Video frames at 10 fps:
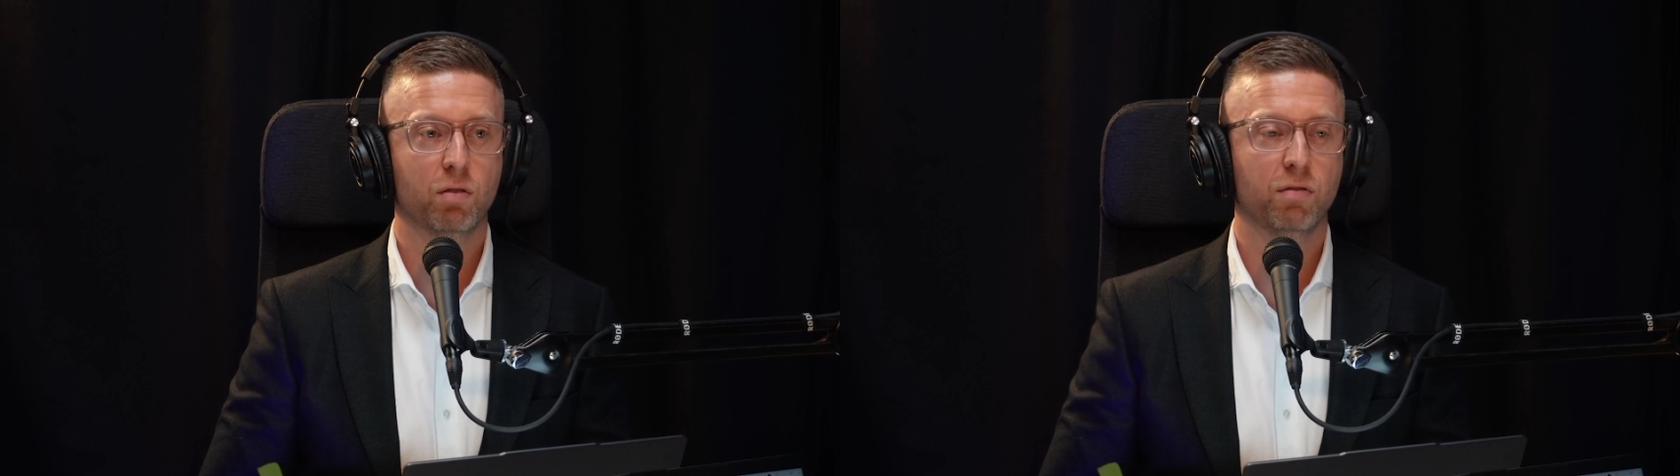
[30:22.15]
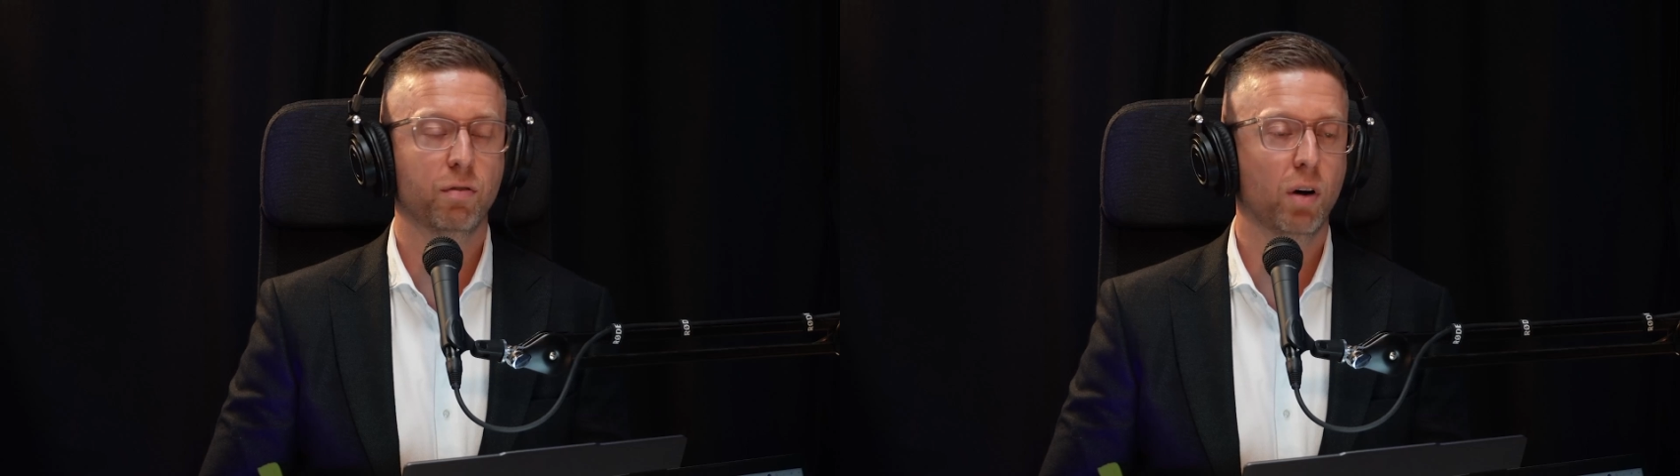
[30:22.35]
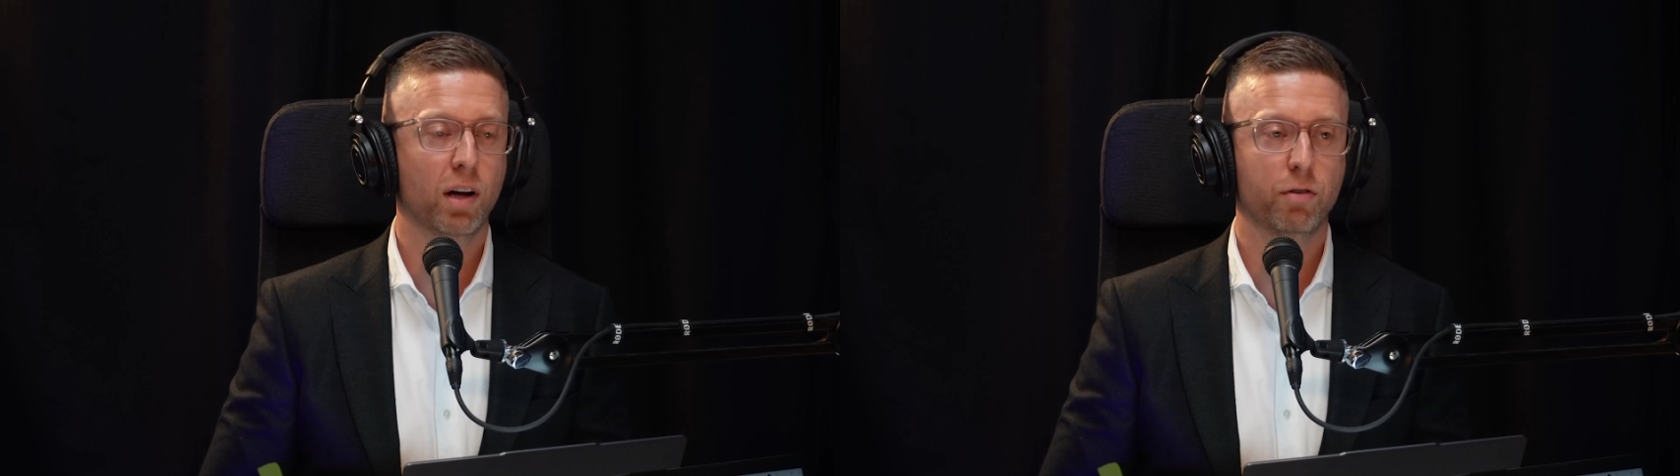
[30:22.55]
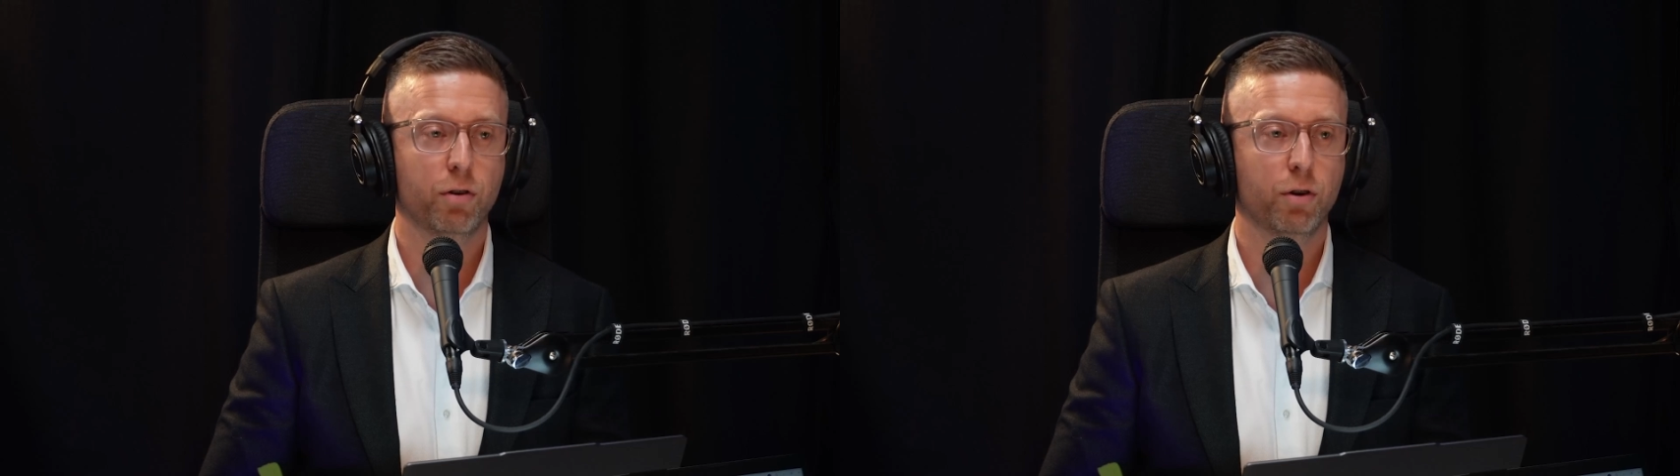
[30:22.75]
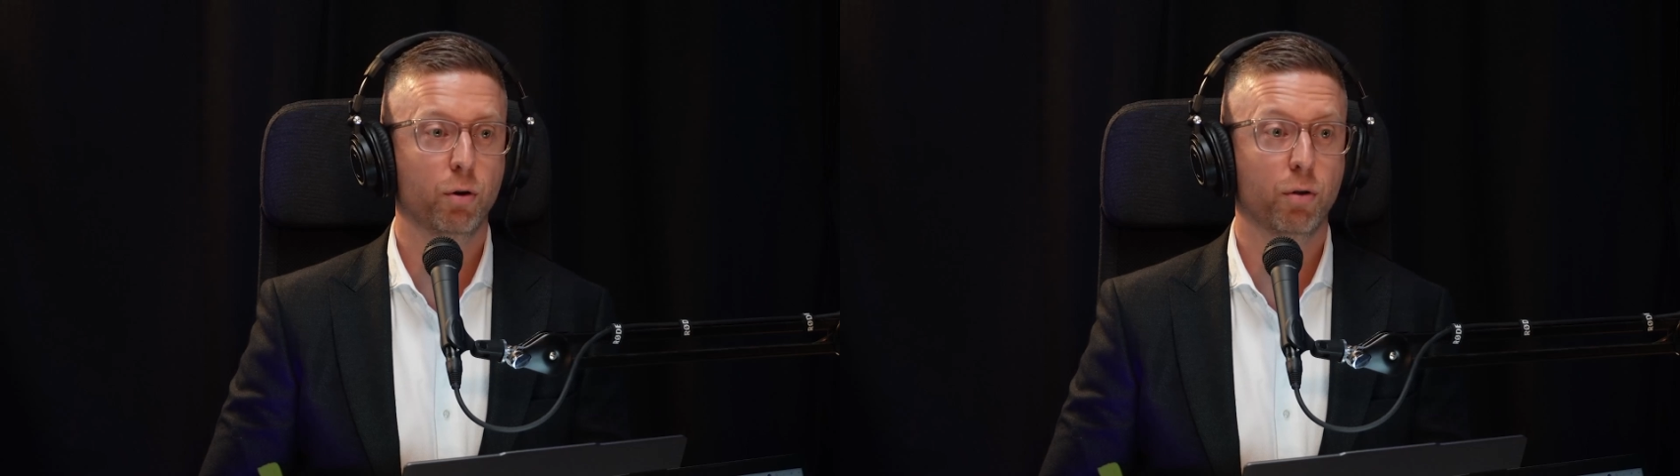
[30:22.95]

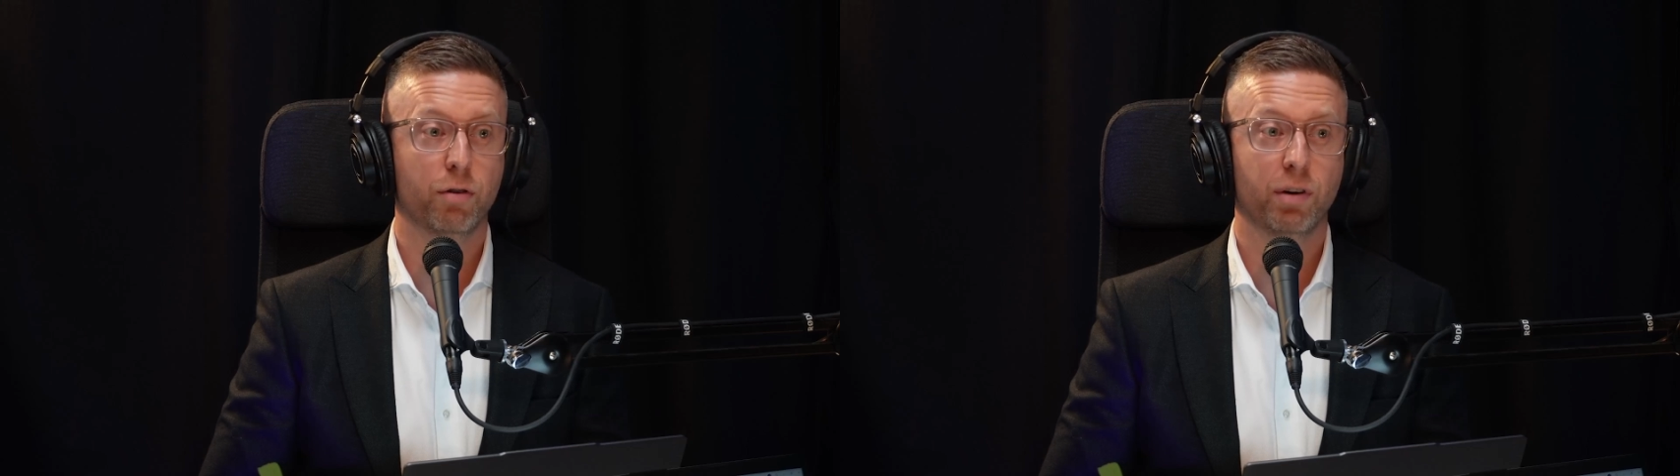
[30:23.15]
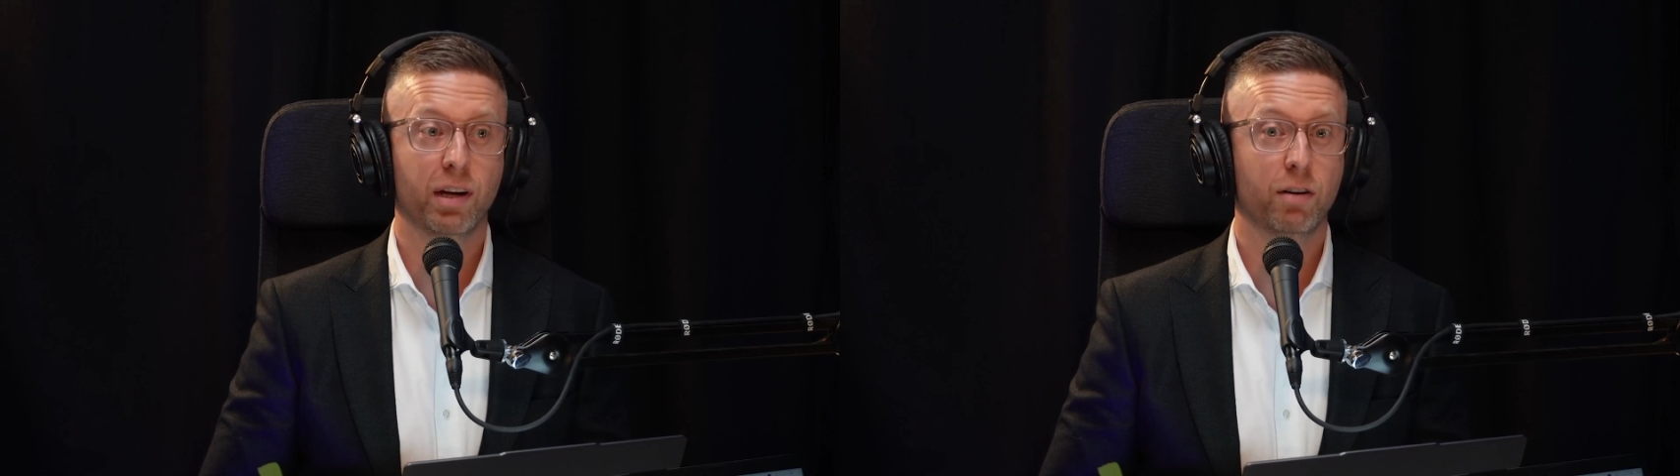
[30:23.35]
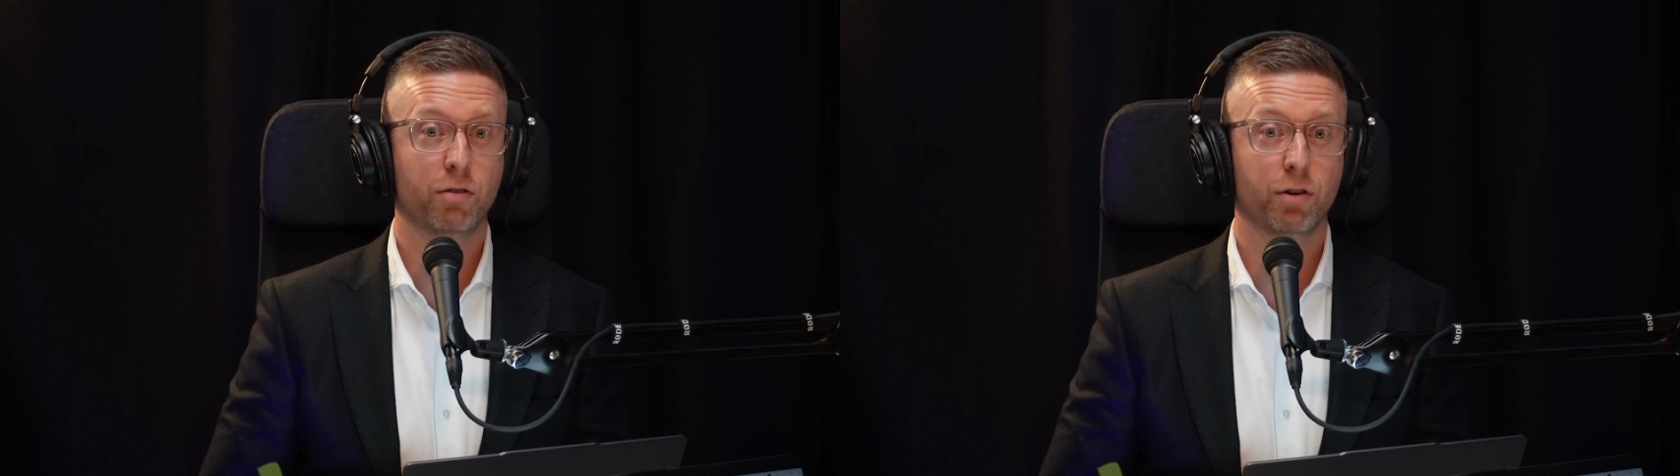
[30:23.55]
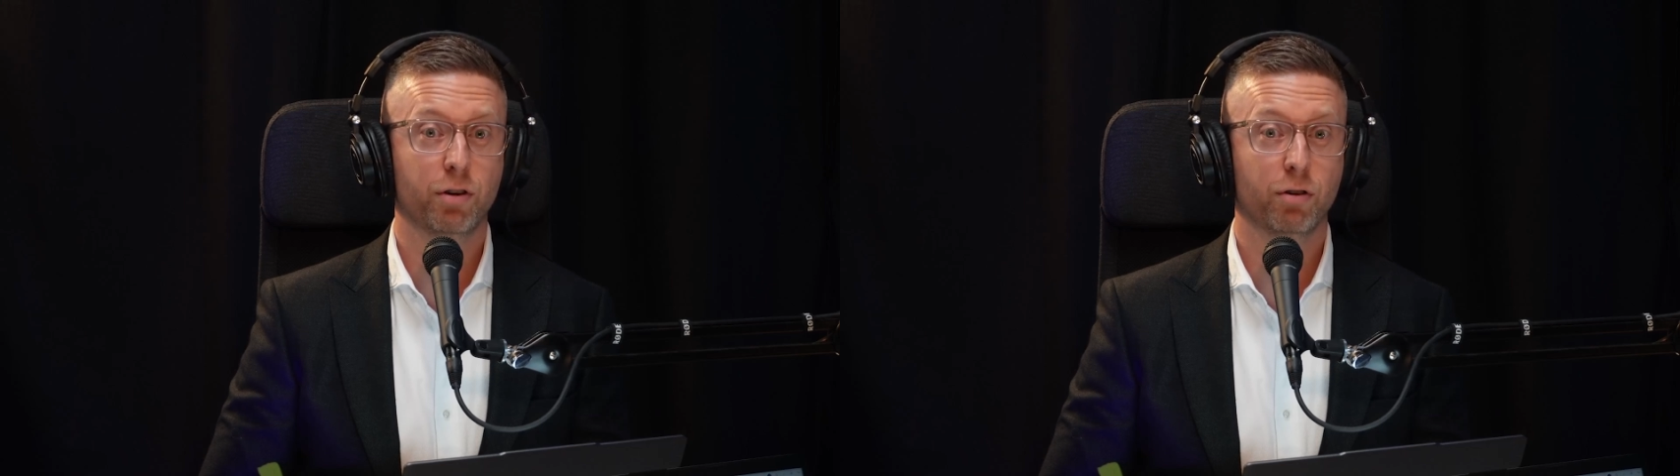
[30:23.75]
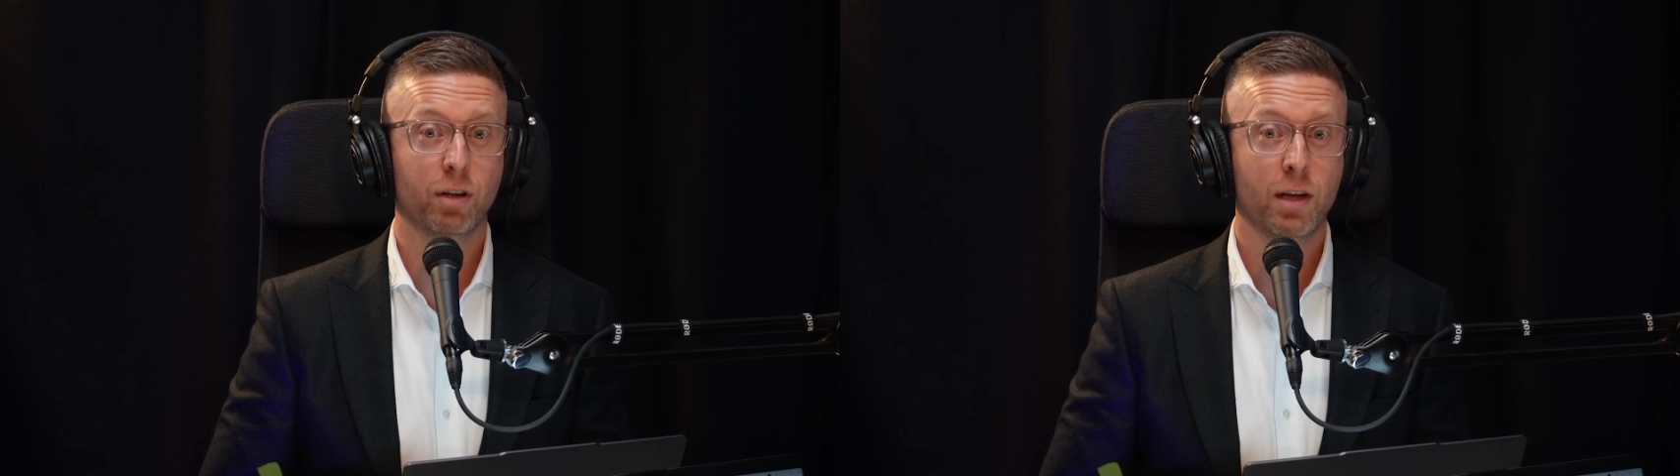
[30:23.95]
400 or 300
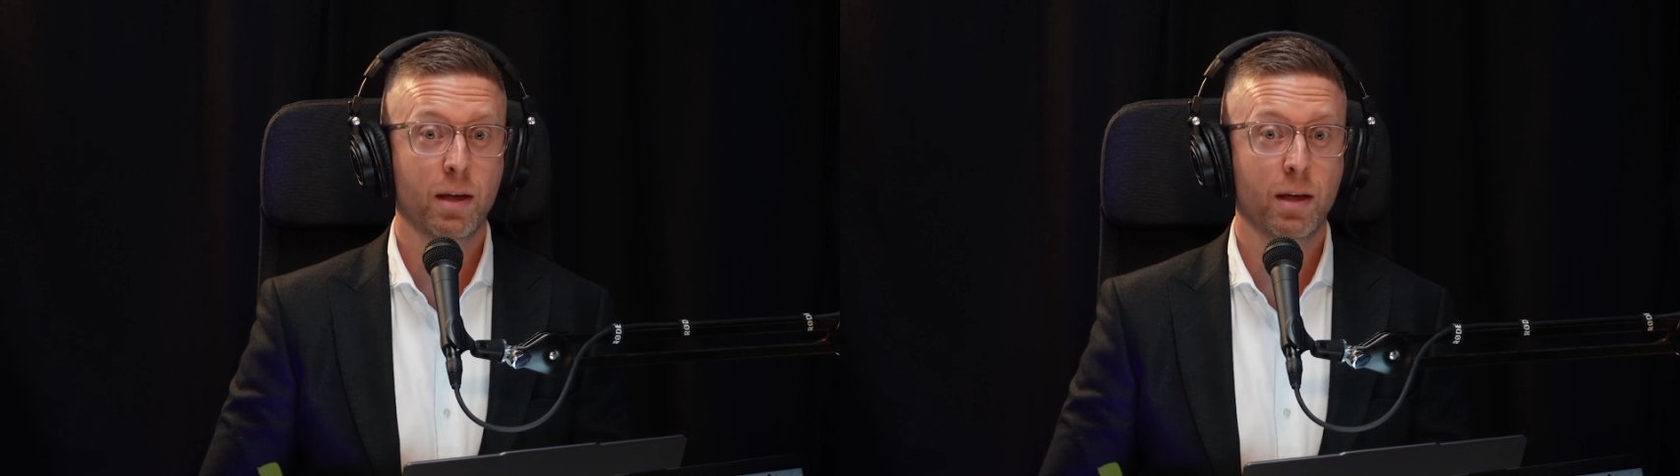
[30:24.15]
or